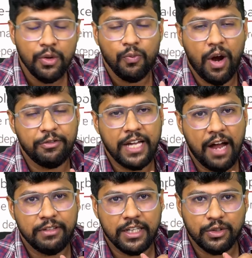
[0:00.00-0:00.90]
what we
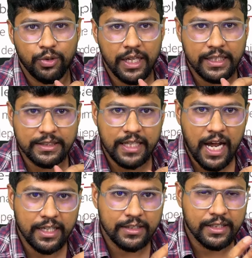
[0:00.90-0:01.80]
have done today is
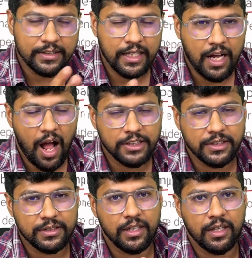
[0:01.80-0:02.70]
that it is a
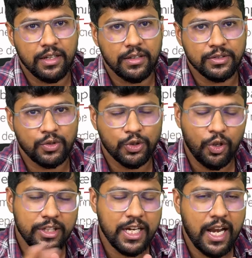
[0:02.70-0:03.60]
caste
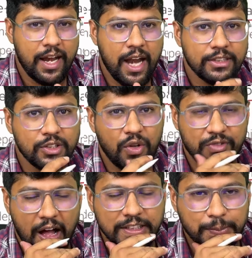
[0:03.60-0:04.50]
sociological analysis of
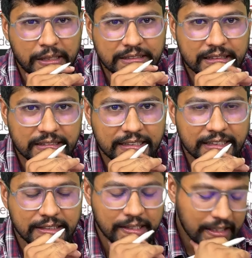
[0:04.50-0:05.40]
caste based census.